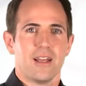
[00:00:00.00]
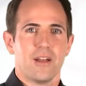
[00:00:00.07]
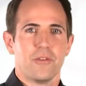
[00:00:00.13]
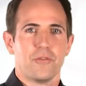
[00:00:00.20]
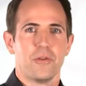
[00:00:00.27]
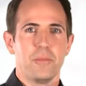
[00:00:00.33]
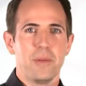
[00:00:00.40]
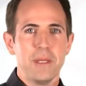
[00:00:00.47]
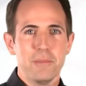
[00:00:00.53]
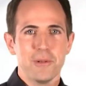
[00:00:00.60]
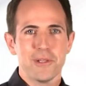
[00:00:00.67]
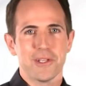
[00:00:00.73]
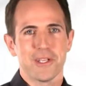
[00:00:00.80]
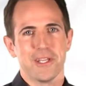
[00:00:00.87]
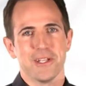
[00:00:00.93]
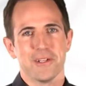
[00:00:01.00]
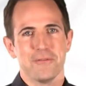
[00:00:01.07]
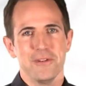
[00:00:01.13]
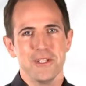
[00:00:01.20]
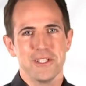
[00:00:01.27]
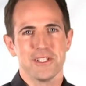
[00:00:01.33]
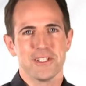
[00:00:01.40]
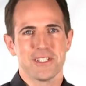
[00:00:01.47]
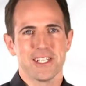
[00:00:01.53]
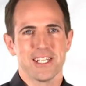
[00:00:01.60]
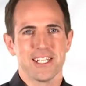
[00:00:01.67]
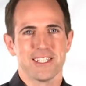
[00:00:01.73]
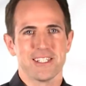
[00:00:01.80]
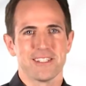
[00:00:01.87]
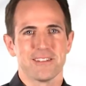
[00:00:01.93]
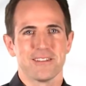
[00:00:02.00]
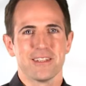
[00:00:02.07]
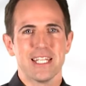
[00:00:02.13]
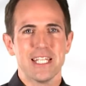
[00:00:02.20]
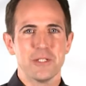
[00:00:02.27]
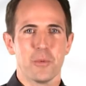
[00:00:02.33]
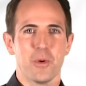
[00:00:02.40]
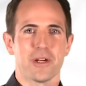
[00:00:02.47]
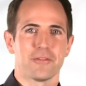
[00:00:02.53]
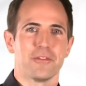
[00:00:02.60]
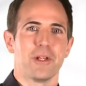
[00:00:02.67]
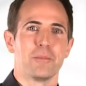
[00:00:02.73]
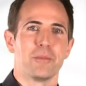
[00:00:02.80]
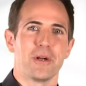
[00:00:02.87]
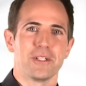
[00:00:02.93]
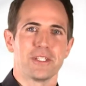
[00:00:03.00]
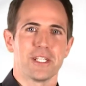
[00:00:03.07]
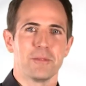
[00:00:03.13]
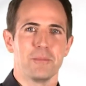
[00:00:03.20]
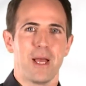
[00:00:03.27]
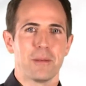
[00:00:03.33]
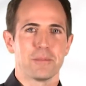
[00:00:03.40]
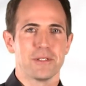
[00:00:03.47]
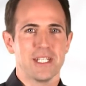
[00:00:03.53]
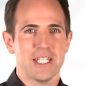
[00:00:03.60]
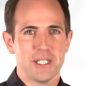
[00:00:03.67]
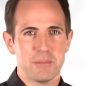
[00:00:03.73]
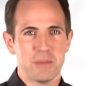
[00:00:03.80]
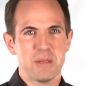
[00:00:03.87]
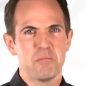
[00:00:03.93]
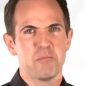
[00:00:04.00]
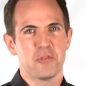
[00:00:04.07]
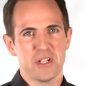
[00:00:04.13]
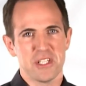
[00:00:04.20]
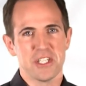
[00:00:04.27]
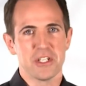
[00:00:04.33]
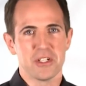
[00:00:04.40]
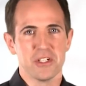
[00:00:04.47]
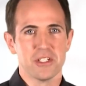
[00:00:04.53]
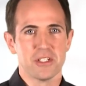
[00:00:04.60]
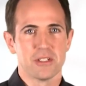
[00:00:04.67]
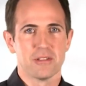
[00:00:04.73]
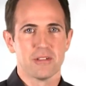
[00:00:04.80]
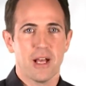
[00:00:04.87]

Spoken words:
For people looking at efficiencies, these workflow process maps need to be pretty good,